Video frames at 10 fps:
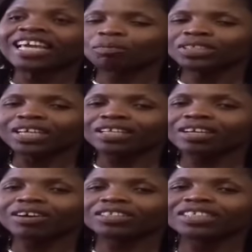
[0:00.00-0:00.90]

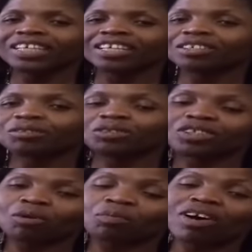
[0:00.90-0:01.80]
Obtaining the container
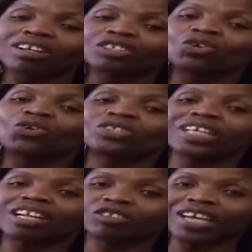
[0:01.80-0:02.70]
brought its
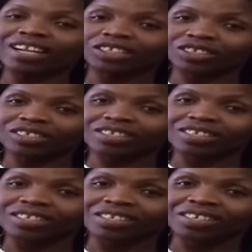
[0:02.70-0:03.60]
own set of
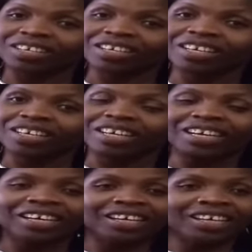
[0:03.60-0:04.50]
challenges.
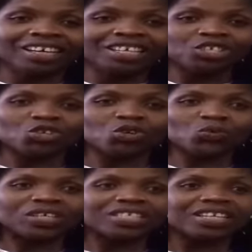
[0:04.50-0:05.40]

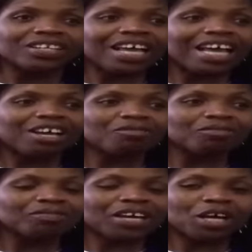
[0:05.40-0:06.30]
So we still
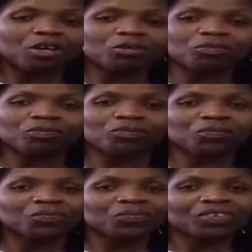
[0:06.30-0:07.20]
have
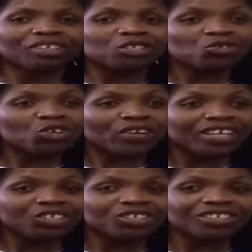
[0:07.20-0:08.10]

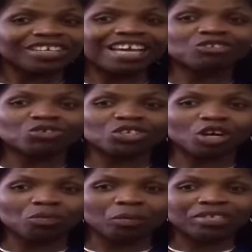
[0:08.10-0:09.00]
storage. As you
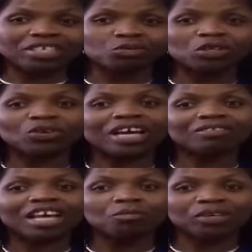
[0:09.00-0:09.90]
see, our premises, we
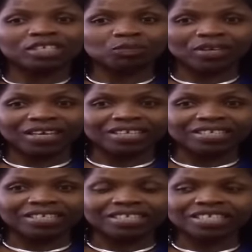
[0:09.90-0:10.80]
don't have that much
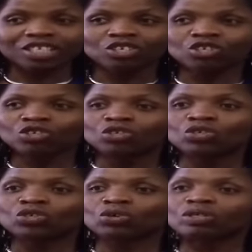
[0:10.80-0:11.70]
space.
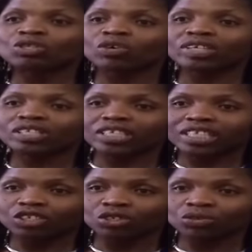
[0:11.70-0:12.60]
So storage
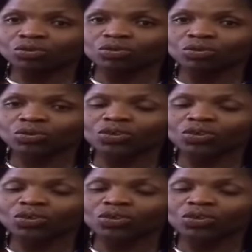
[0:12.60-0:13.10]
is an issue.